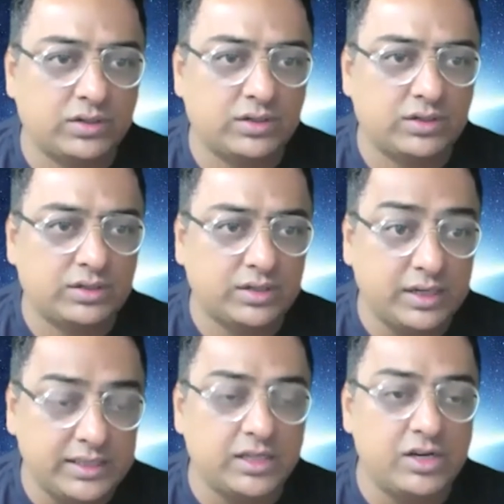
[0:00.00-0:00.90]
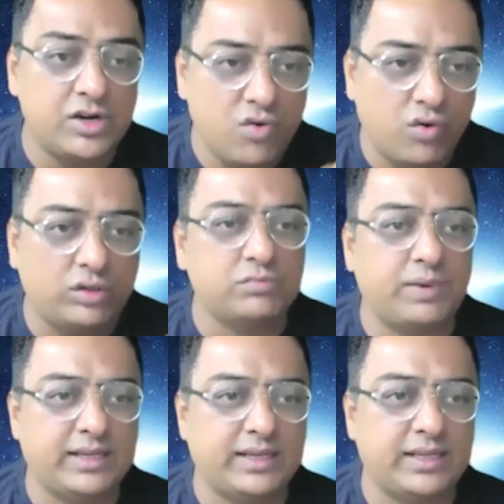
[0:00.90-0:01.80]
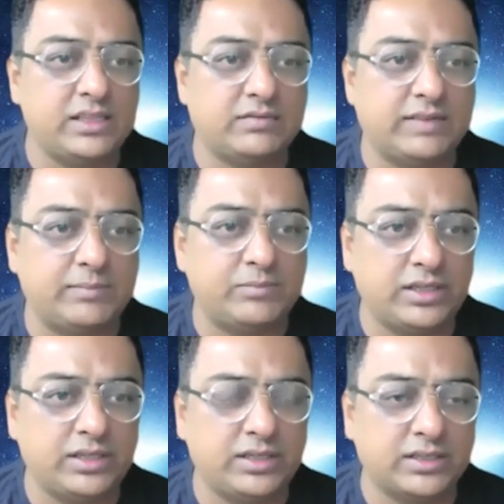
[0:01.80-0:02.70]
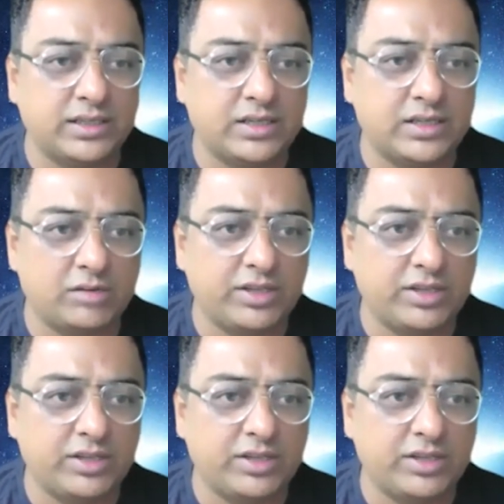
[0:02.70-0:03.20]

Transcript: critical role to play in the Web three uh, economy,